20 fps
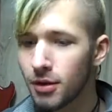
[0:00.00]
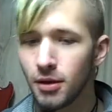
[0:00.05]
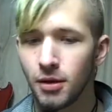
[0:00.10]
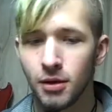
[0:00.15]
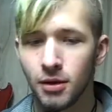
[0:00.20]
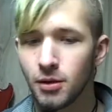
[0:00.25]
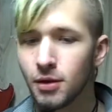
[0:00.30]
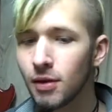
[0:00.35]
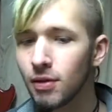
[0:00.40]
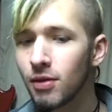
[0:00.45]

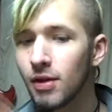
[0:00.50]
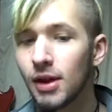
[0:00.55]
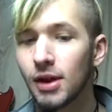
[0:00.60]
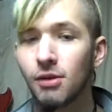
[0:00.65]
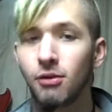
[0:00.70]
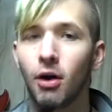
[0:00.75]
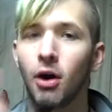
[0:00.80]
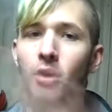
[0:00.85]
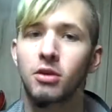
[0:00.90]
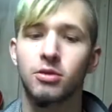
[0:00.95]
You can think
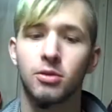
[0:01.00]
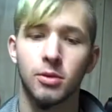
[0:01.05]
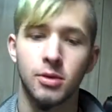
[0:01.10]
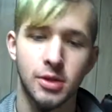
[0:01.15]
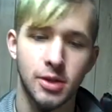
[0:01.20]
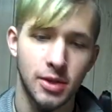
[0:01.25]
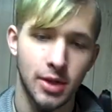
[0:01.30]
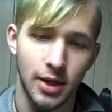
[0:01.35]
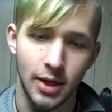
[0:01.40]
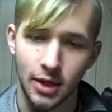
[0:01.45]
of all sorts
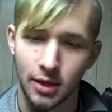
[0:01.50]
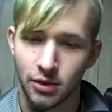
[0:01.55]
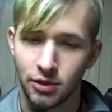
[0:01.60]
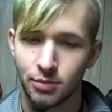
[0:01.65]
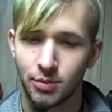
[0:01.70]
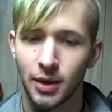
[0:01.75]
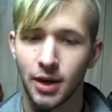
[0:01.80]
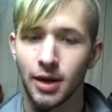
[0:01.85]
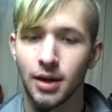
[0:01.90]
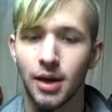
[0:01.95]
of things,
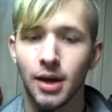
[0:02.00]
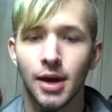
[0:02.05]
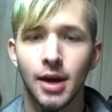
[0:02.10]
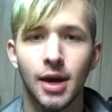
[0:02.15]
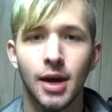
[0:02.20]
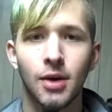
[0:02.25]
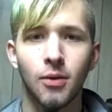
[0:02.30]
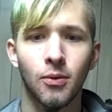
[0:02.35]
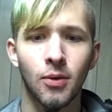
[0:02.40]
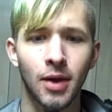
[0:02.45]
but
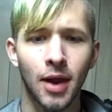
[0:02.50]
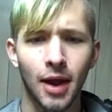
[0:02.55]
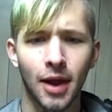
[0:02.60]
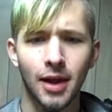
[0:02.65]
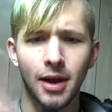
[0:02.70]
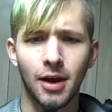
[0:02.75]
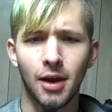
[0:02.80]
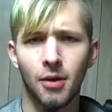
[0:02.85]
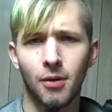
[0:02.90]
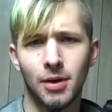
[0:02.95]
we're not
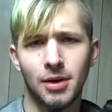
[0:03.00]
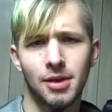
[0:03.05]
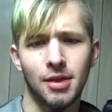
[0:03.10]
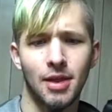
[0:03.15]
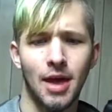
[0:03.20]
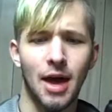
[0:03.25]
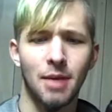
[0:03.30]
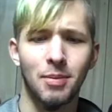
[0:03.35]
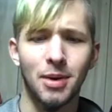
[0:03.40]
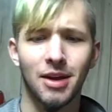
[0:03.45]
going to go into
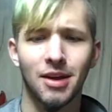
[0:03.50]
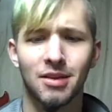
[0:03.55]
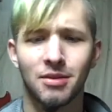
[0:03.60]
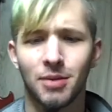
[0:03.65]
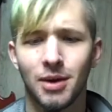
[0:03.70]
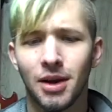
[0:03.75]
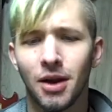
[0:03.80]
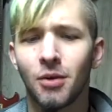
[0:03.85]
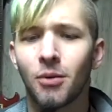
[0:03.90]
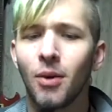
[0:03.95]
that because
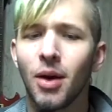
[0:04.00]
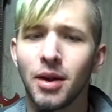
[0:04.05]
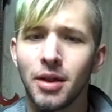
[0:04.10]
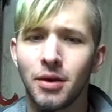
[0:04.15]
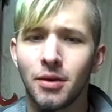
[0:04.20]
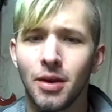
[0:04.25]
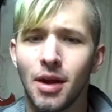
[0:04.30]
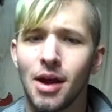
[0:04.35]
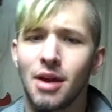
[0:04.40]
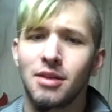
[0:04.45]
we don't want
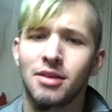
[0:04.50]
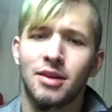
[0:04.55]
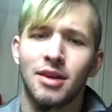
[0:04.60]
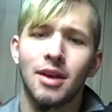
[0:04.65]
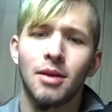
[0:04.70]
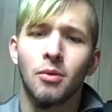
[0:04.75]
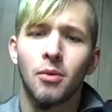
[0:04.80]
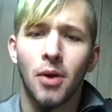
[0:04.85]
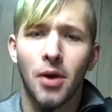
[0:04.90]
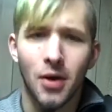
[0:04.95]
you guys to
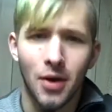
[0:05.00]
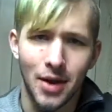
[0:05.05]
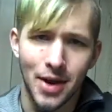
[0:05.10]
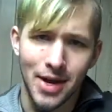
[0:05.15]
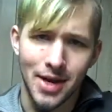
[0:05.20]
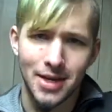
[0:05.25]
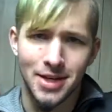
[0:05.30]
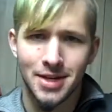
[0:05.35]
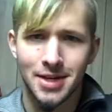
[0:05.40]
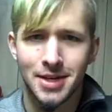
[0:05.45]
get
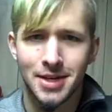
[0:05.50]
worried.